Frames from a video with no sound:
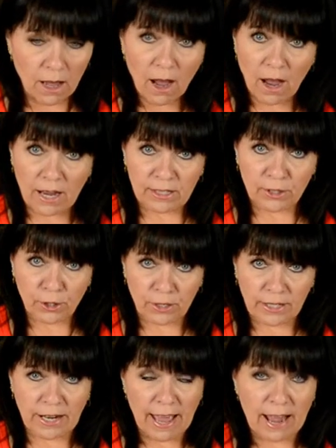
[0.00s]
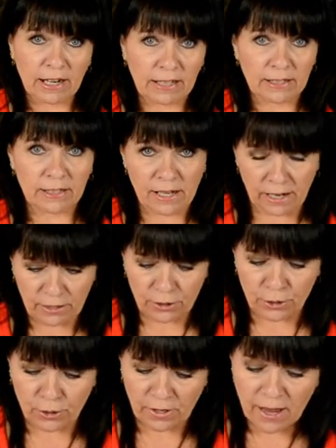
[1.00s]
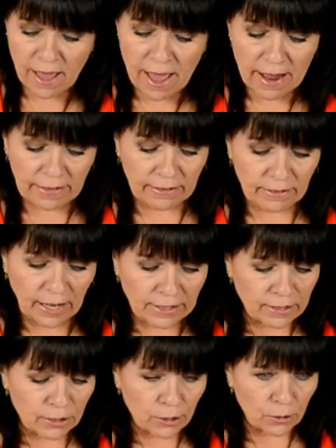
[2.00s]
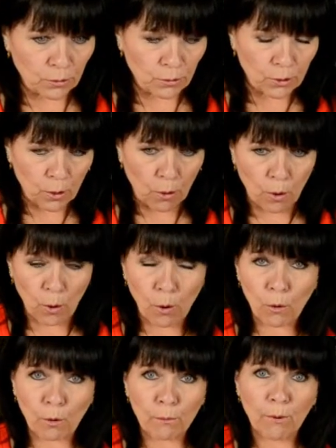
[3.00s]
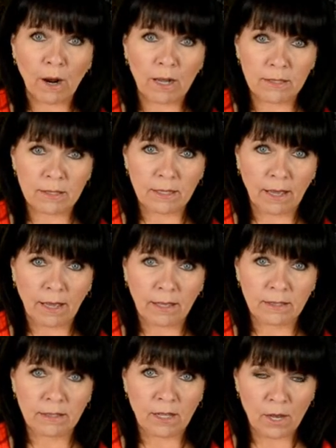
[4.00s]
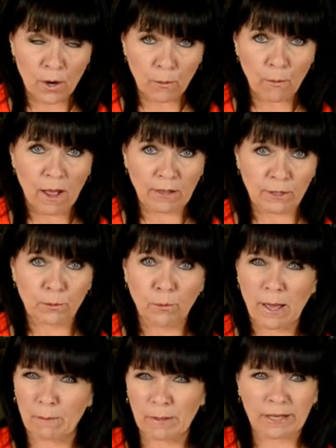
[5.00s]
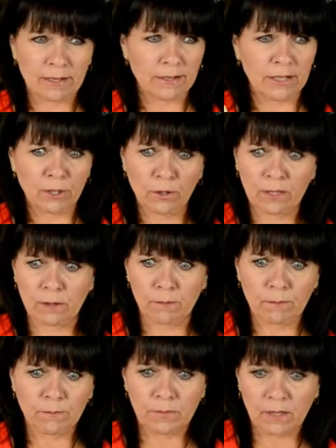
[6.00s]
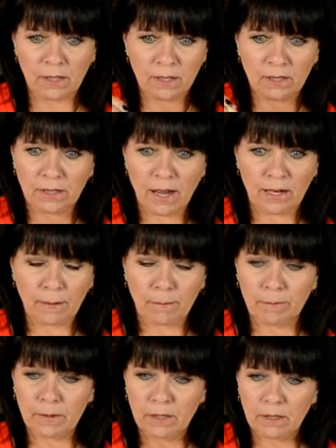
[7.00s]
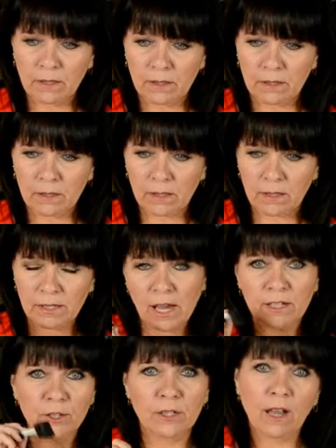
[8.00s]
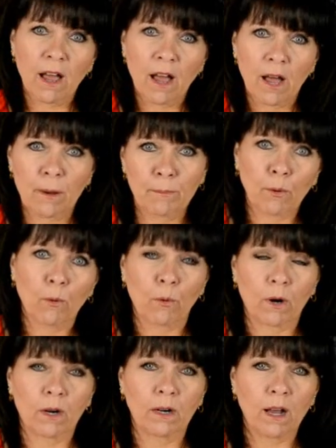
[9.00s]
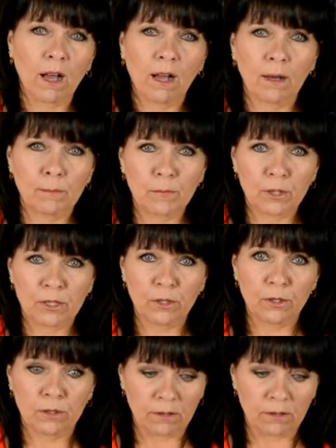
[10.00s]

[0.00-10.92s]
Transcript: I started adding texture. And I like to do the whole process while it's wet, because then you can kind of touch it up or just